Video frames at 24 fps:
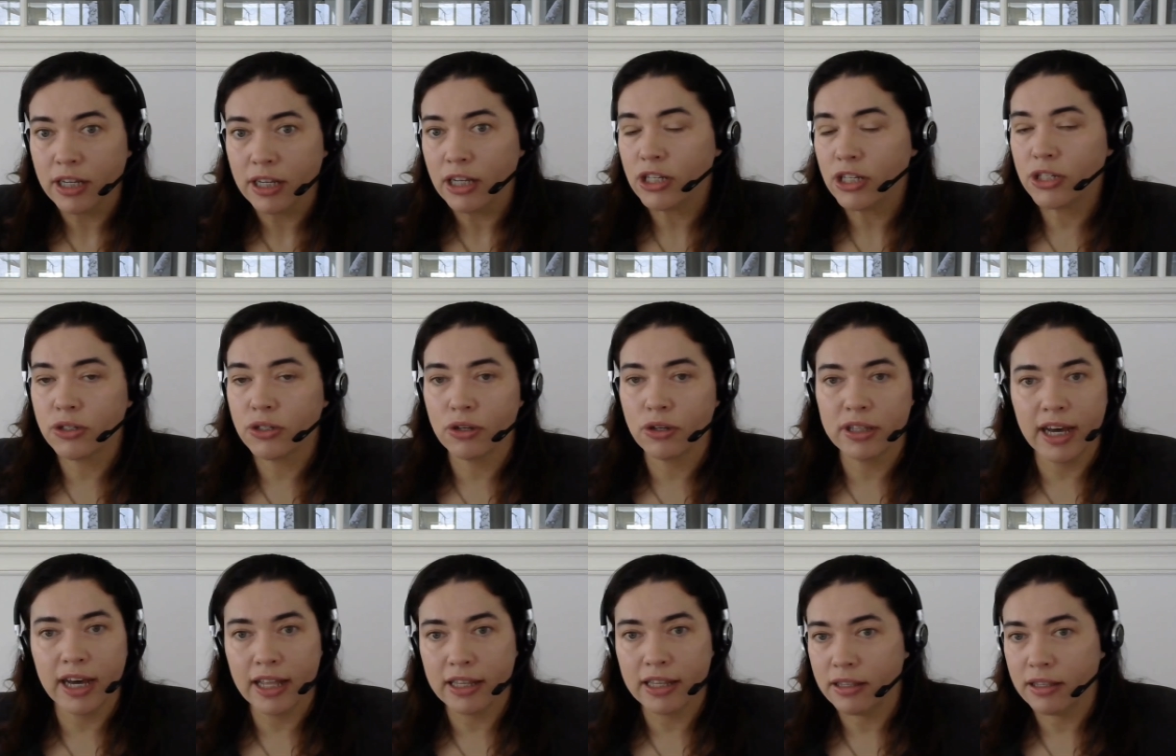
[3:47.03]
so
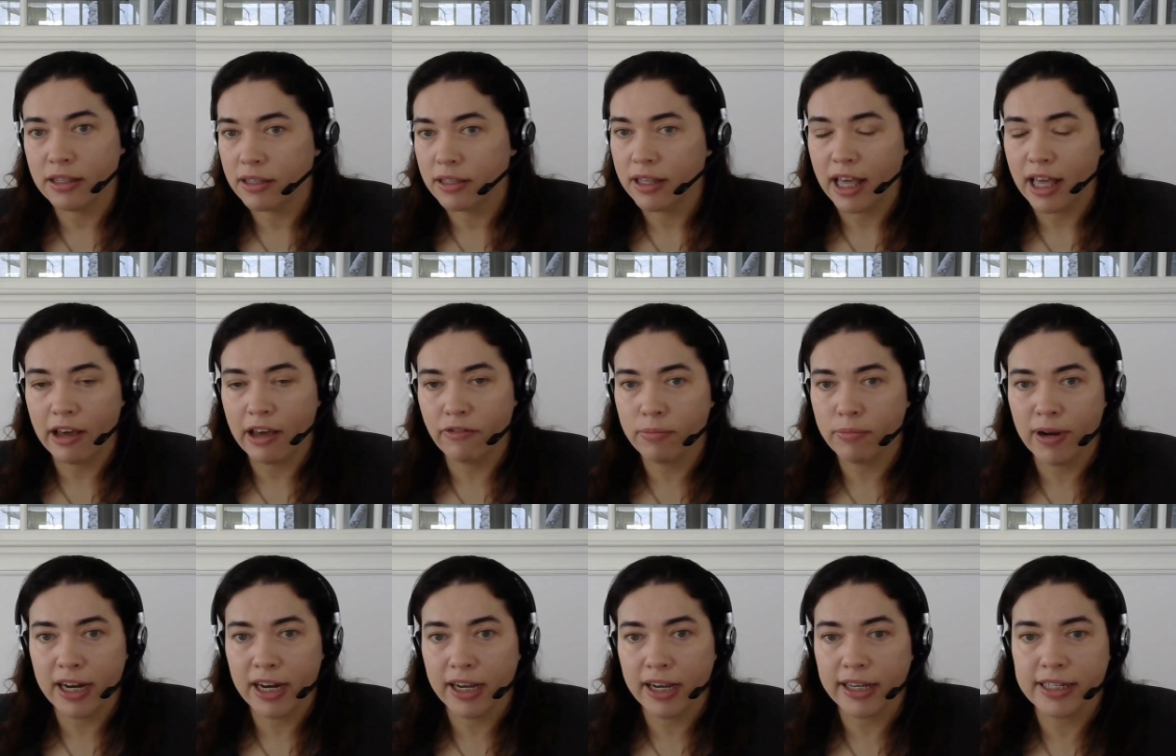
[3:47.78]
that
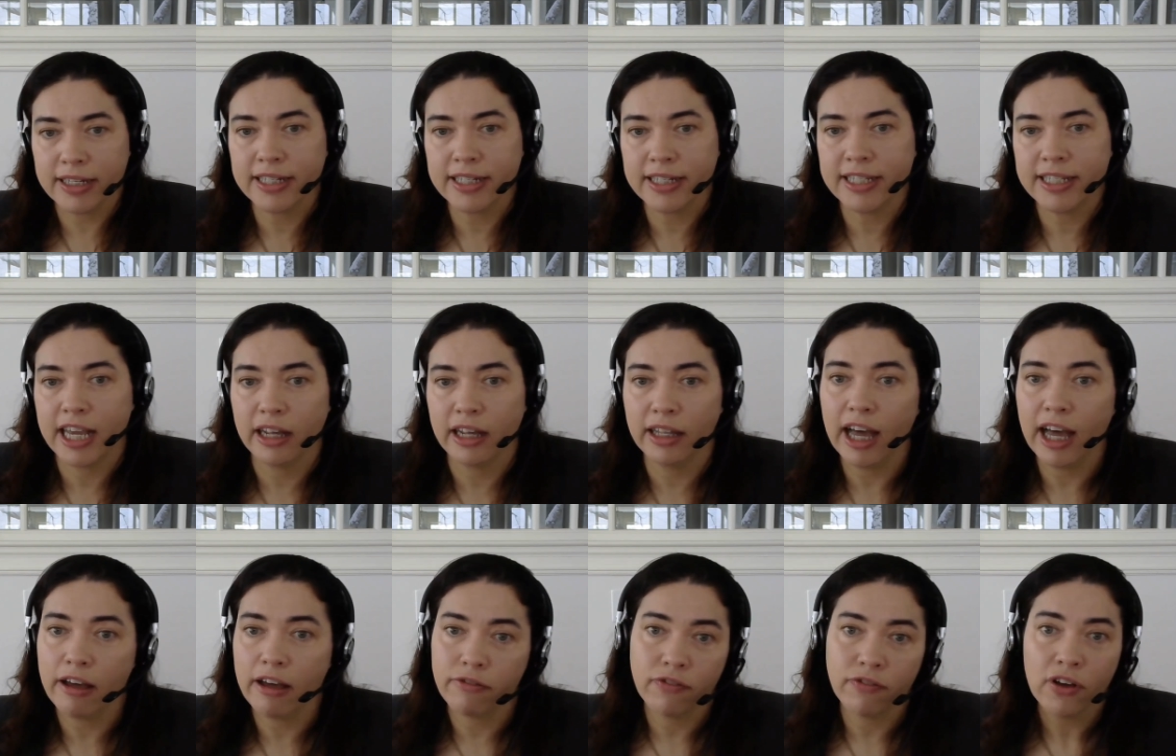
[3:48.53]
everybody can stay
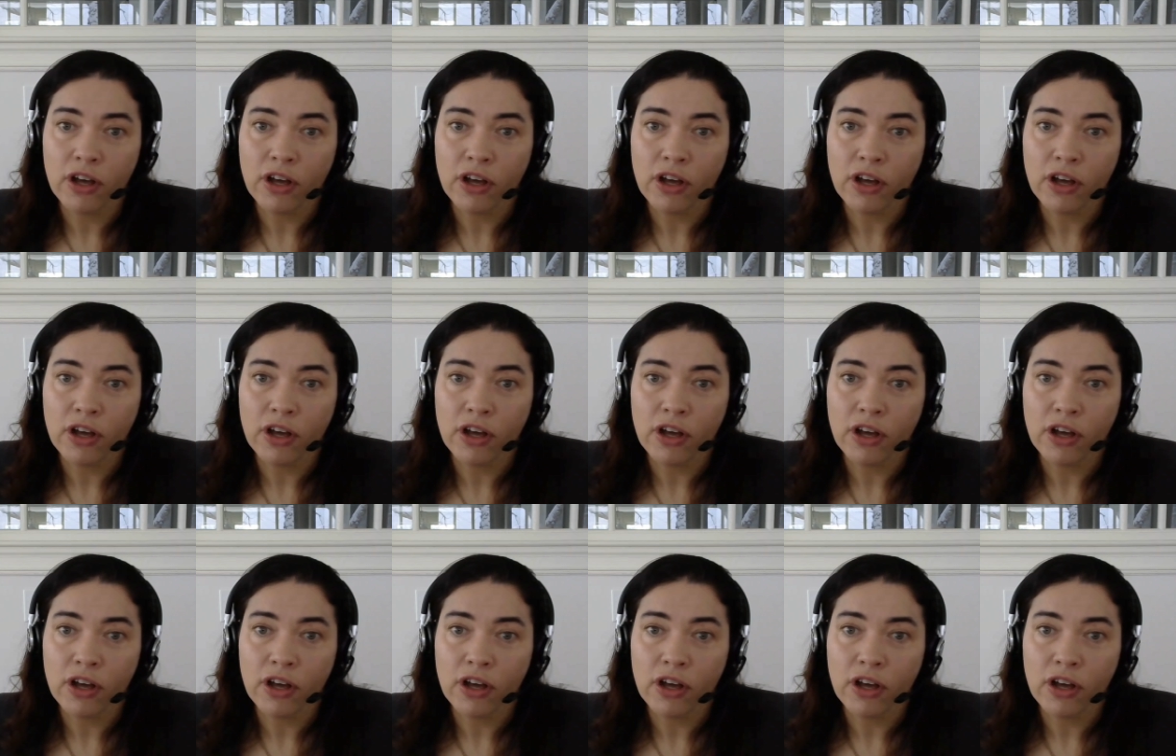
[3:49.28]
alive.